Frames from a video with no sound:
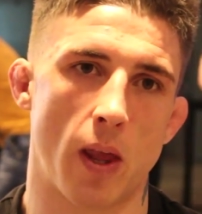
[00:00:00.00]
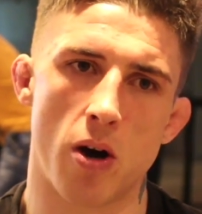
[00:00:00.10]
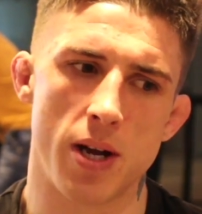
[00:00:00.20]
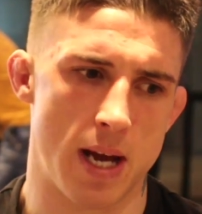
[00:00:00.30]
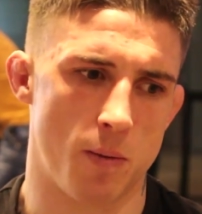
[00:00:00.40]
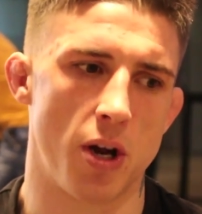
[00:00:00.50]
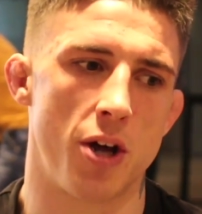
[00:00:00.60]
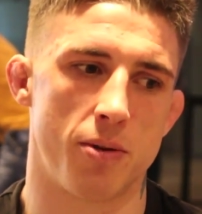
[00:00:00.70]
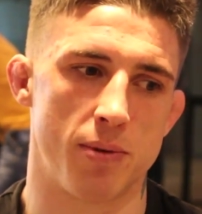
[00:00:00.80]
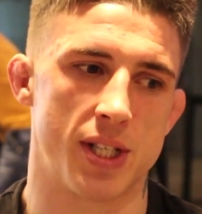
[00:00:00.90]
Oh yeah,
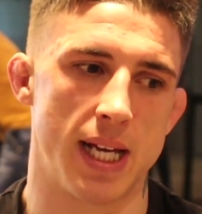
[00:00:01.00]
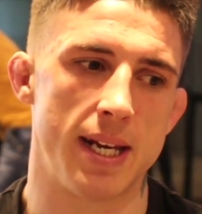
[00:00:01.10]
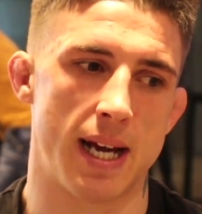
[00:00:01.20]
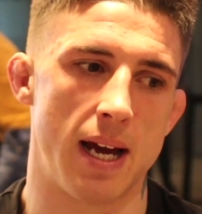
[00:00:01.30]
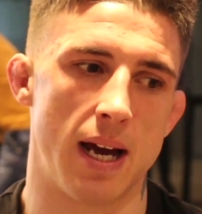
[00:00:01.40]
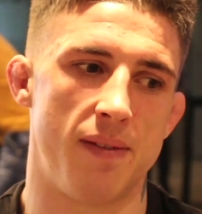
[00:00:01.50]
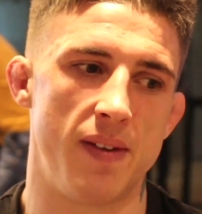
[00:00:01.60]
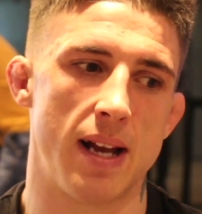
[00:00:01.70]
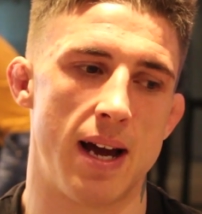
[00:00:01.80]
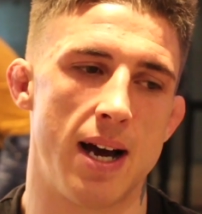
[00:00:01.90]
100%. I
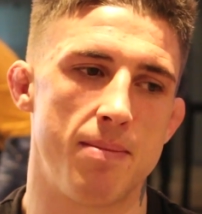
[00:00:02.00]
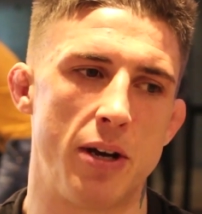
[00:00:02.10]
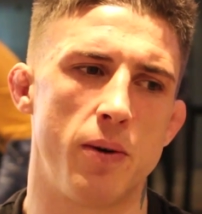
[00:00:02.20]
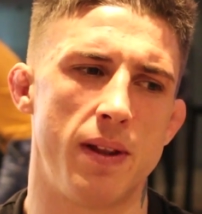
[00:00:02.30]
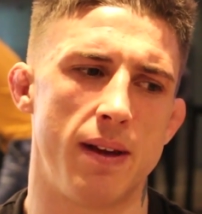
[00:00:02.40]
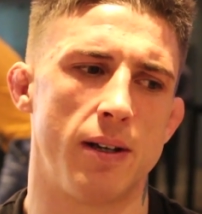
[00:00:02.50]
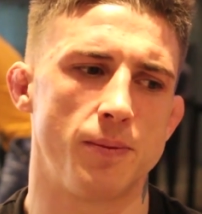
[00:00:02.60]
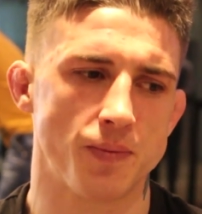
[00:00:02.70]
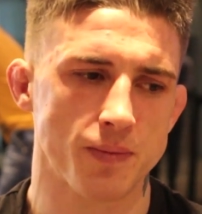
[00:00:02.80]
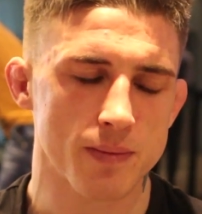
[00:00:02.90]
feel I am.
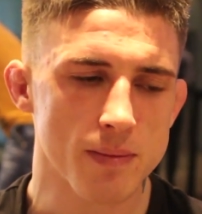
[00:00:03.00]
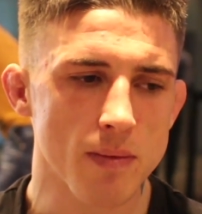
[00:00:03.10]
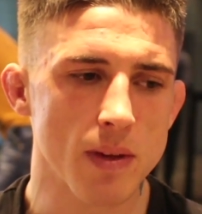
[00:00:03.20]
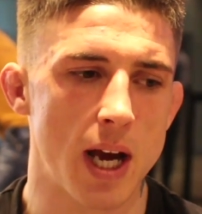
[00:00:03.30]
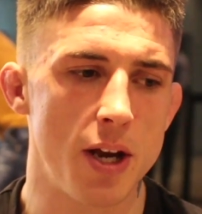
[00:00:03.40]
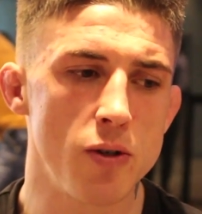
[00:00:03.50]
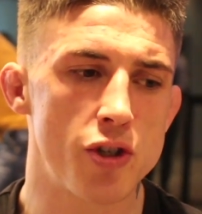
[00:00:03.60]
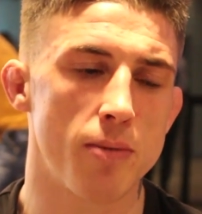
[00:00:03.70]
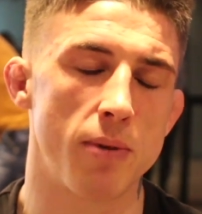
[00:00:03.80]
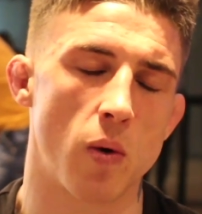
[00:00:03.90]
I know
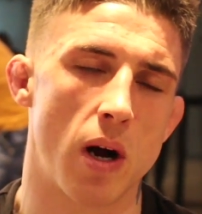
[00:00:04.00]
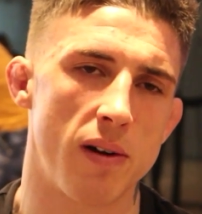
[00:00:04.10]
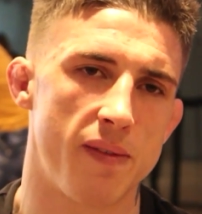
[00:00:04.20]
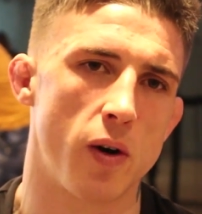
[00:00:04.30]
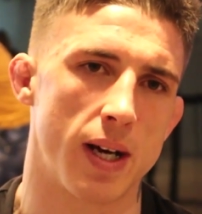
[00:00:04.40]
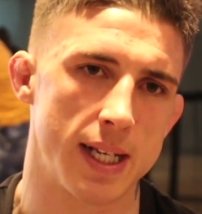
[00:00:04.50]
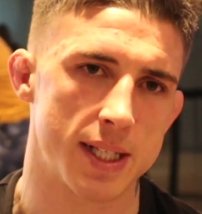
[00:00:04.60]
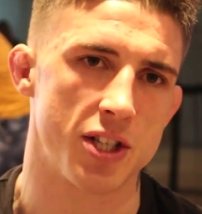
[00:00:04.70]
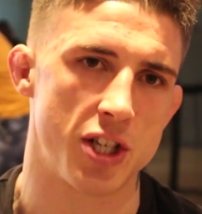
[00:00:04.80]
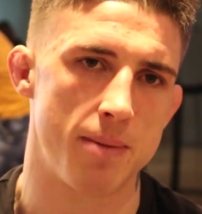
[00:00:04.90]
John Maguire fought
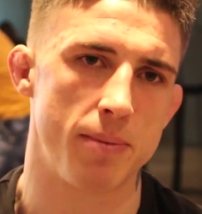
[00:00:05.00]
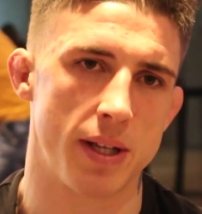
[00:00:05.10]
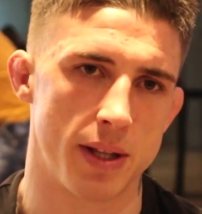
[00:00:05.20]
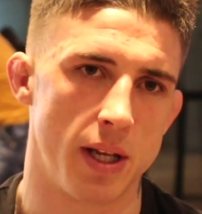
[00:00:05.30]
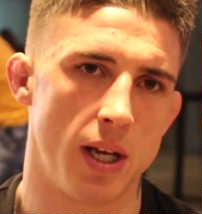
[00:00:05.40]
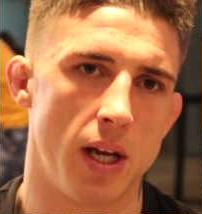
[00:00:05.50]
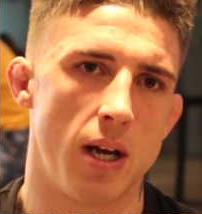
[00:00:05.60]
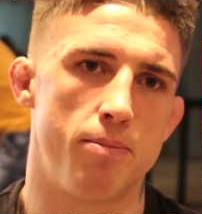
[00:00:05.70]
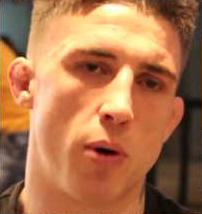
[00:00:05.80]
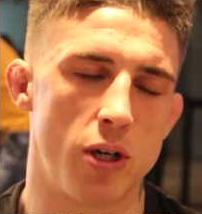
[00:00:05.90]
against the champion
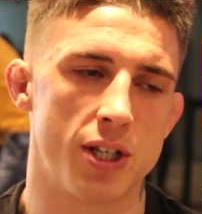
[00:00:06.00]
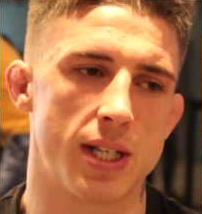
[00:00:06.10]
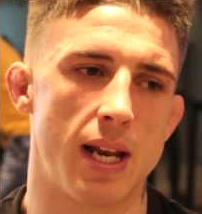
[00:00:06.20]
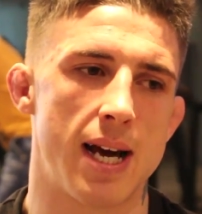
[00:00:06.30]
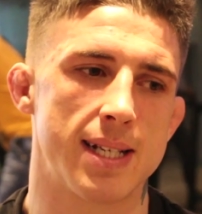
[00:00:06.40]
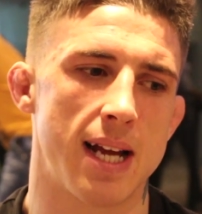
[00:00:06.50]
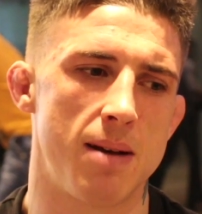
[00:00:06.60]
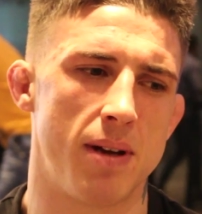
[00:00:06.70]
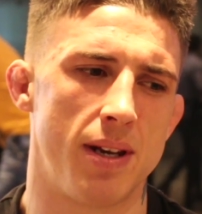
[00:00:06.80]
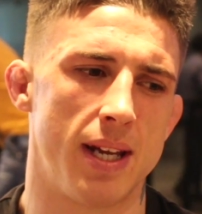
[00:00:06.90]
Boris the last
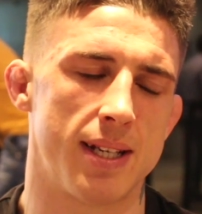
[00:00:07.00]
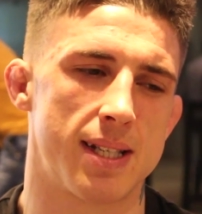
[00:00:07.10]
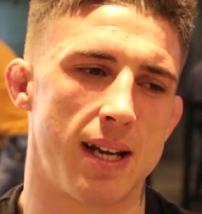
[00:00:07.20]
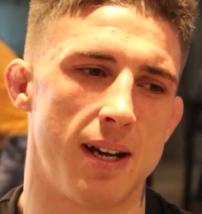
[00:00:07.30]
time, and it's.